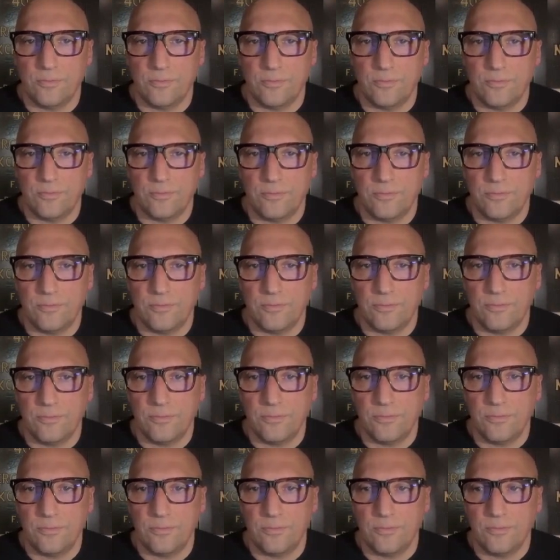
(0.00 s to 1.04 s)

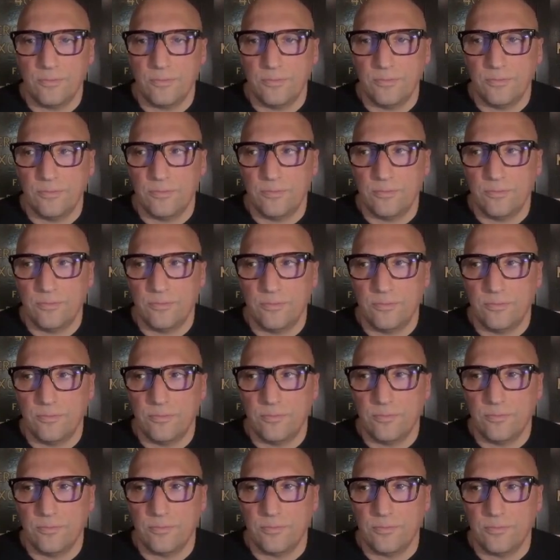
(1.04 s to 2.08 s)

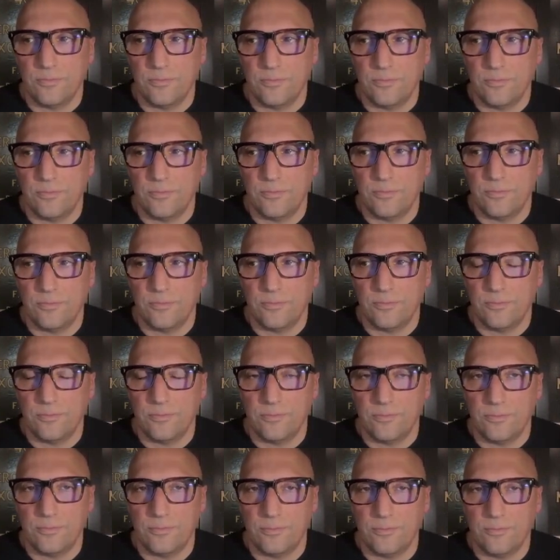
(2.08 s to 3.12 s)

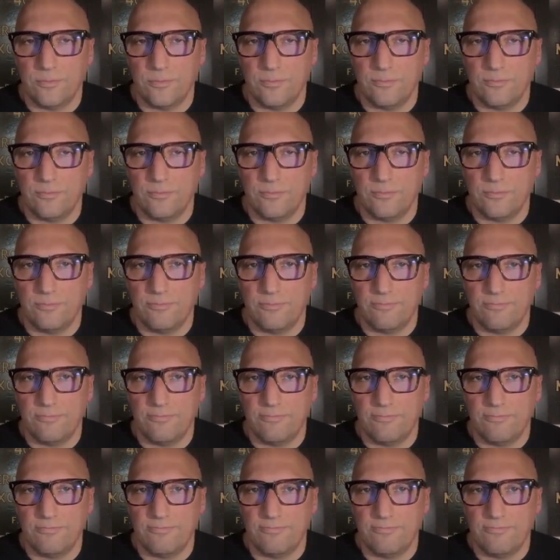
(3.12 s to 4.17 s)

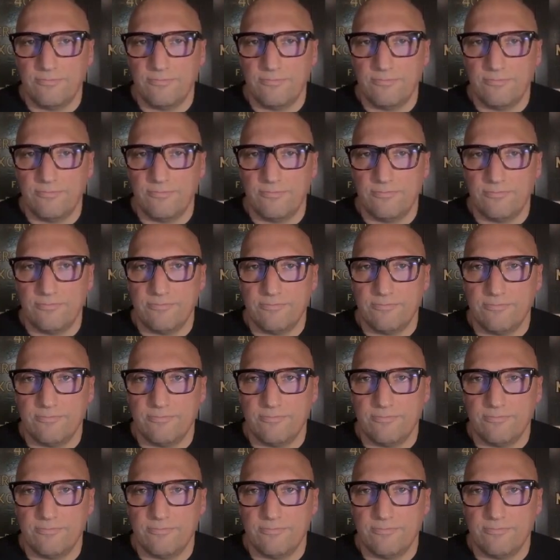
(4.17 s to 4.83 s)
The person shown says nothing.